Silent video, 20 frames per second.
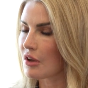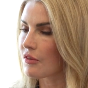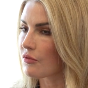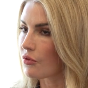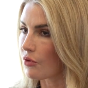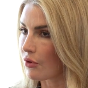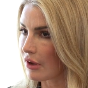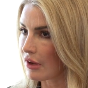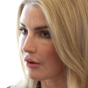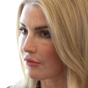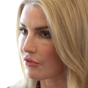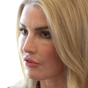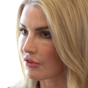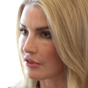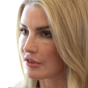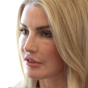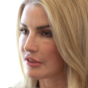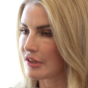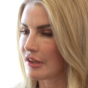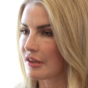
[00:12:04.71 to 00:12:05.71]
for
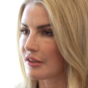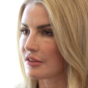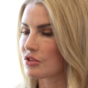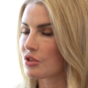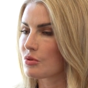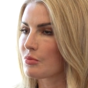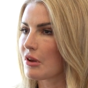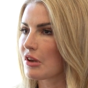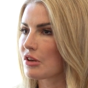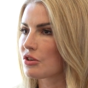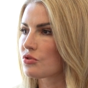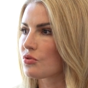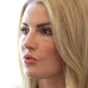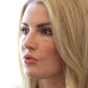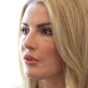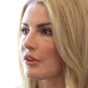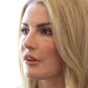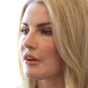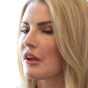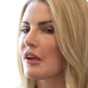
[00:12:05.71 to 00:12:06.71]
inferencing, to make
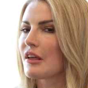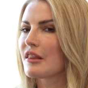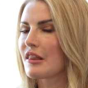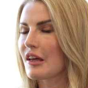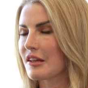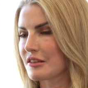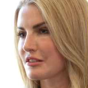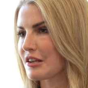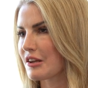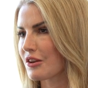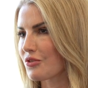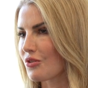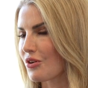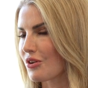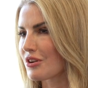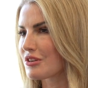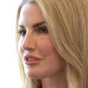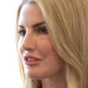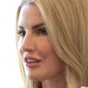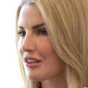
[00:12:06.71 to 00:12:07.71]
sure that that
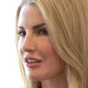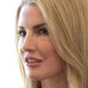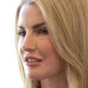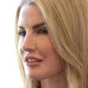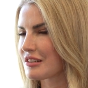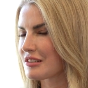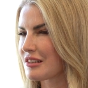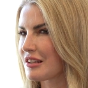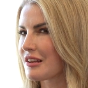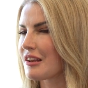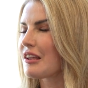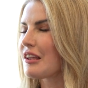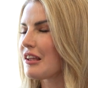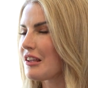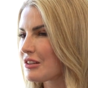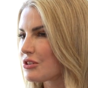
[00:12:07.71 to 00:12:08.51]
technology, and as I said,